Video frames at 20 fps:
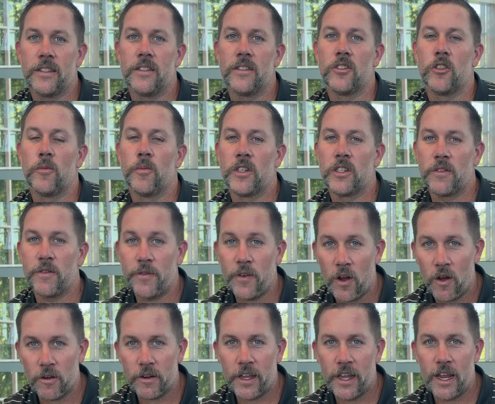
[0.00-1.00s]
and so much
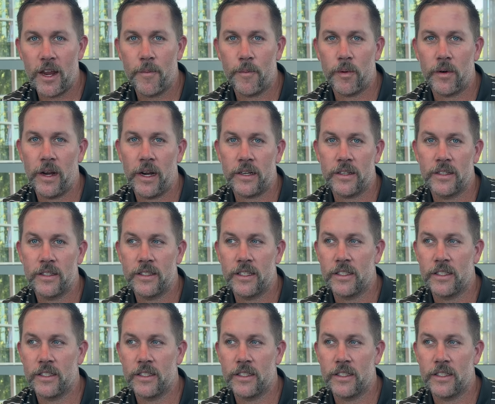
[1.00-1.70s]
fall camp practice.